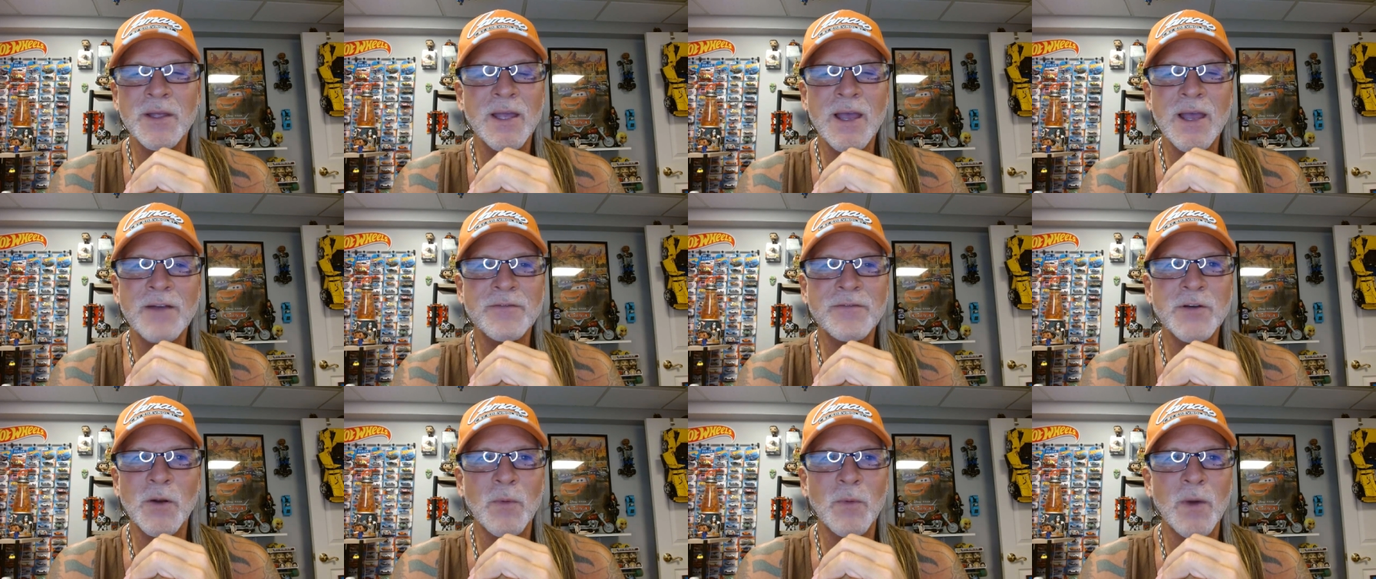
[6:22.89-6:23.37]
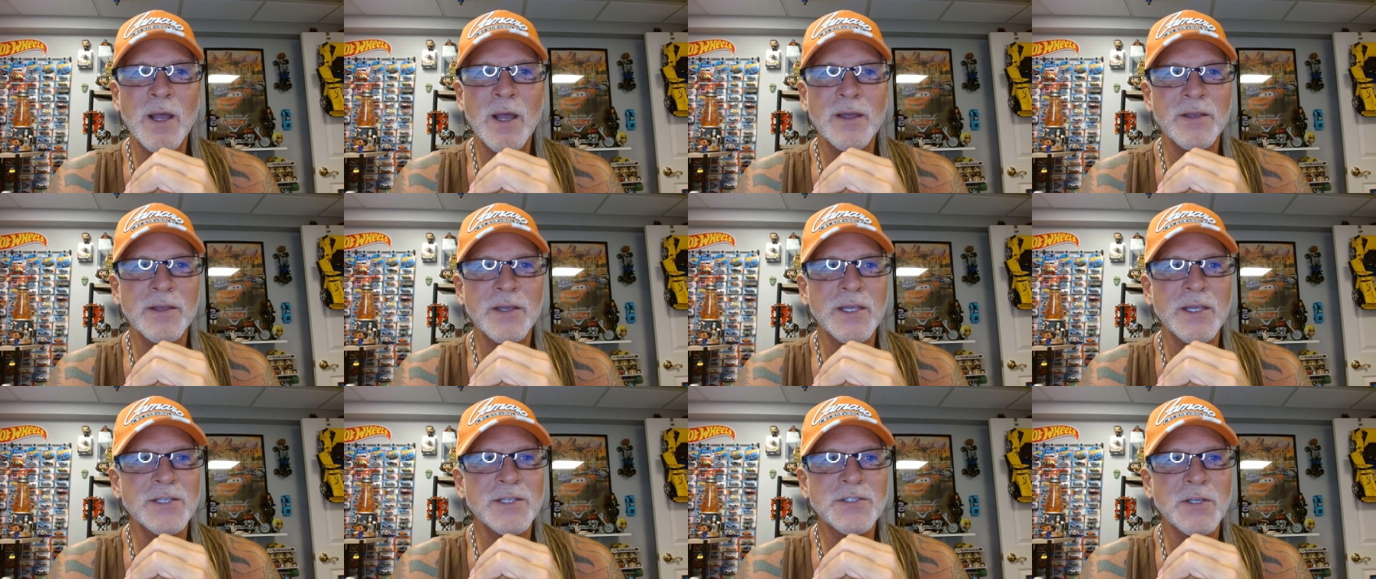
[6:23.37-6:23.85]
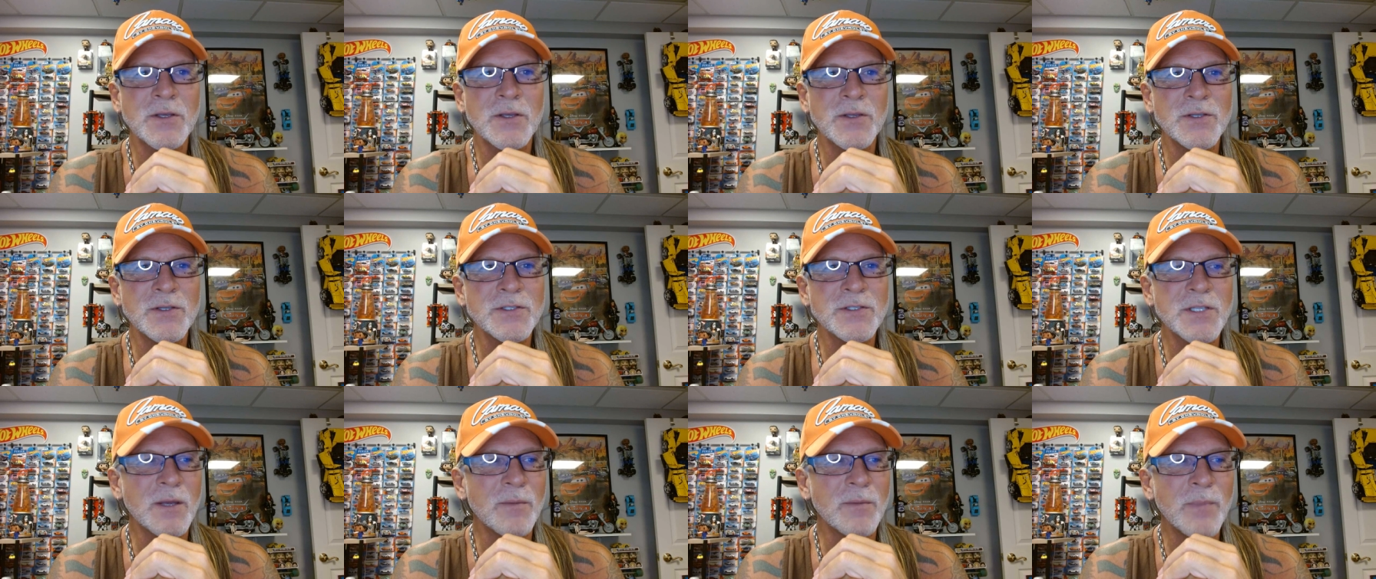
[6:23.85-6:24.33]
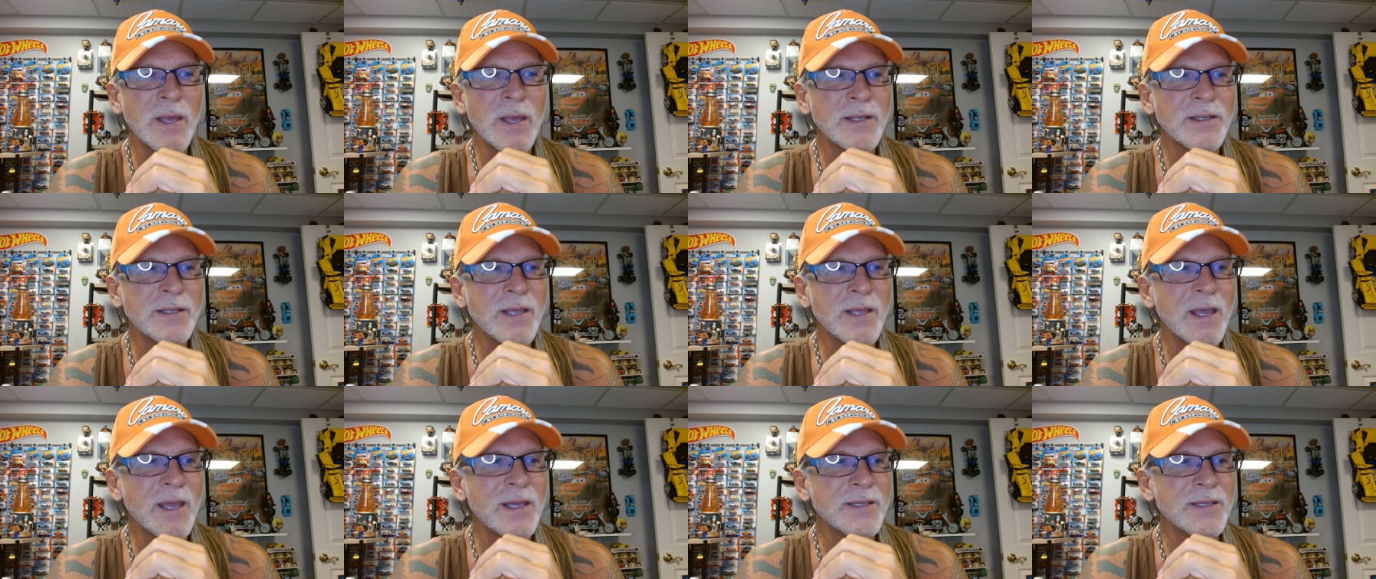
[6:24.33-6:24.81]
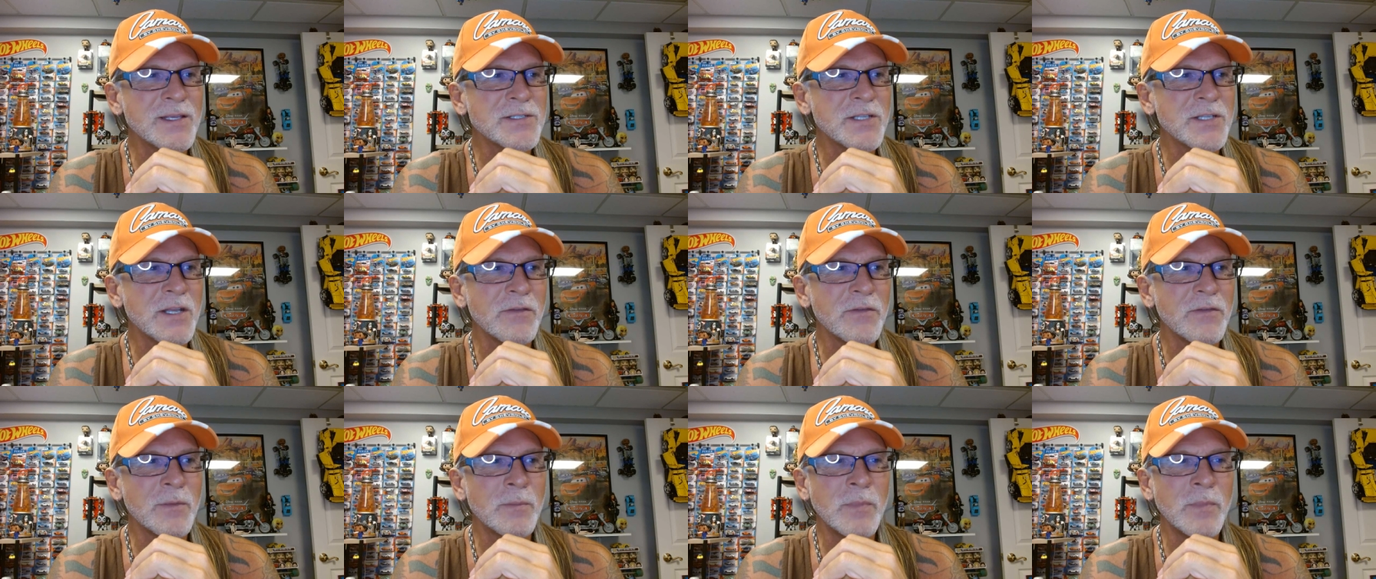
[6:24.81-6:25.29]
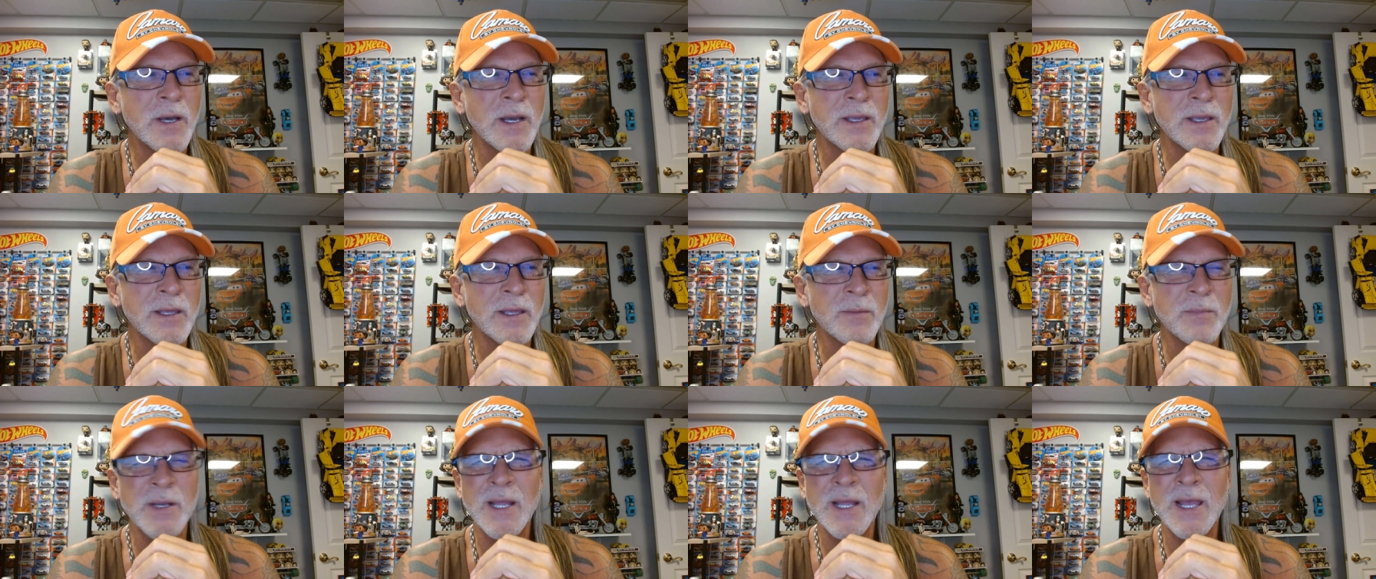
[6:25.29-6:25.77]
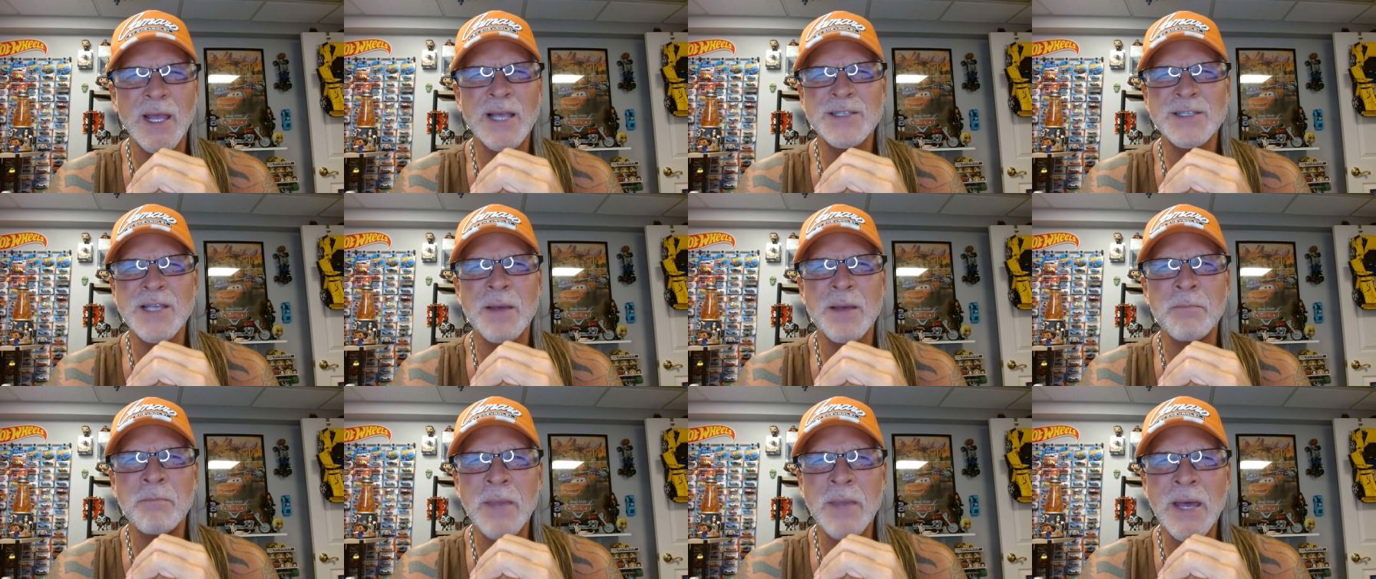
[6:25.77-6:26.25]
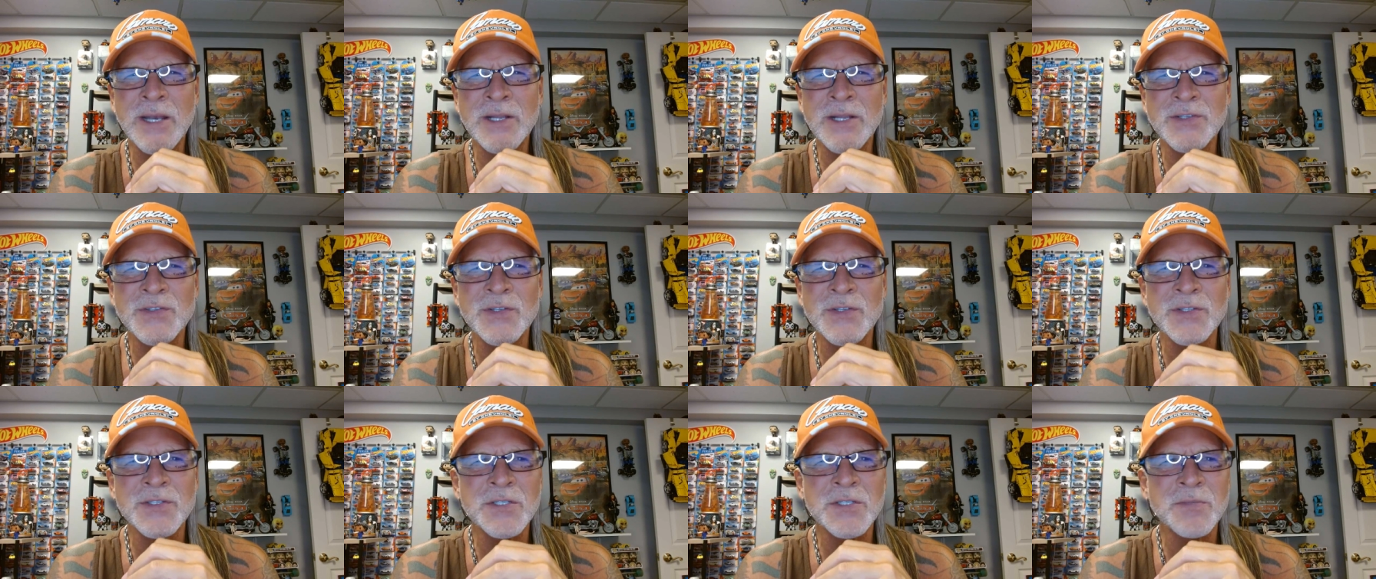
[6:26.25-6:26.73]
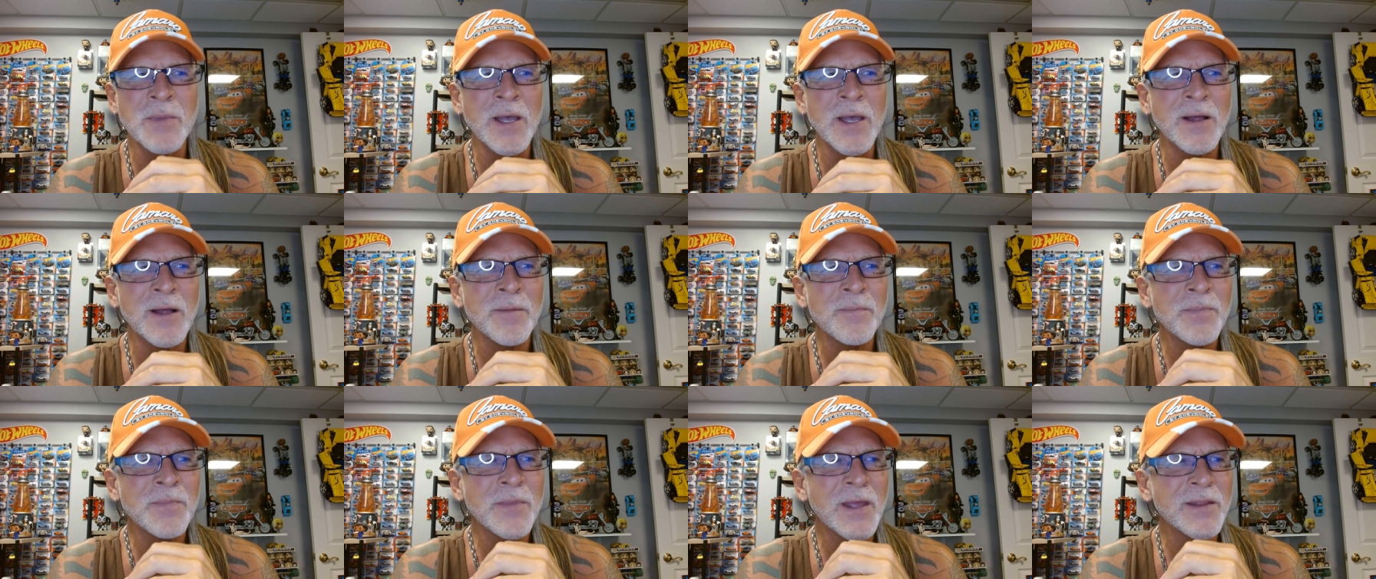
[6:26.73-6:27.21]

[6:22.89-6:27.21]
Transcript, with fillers: after a while, you get so used to Ben Gay, it doesn't even bug you, but it has that medicine smell.